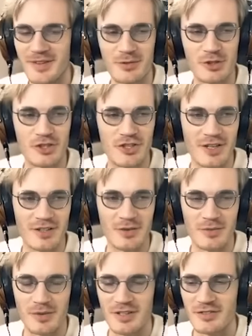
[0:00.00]
What should I
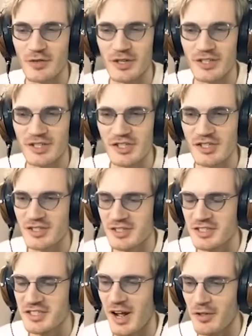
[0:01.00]
do with this voice?
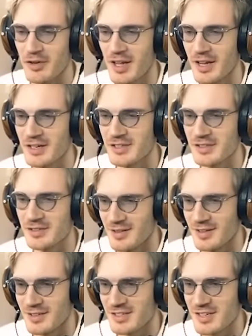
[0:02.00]
Southern accent?
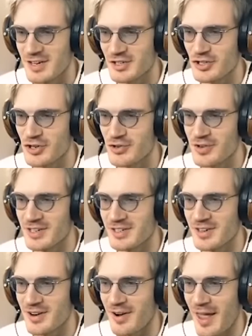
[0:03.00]
This thing sure
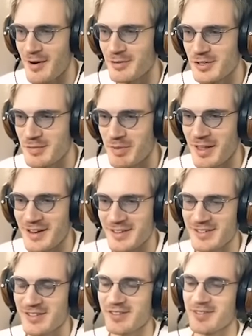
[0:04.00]
isn't a lousy
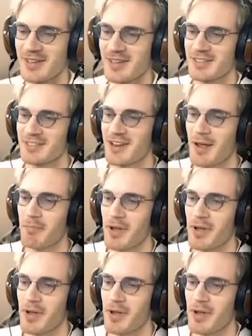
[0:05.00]
place. Step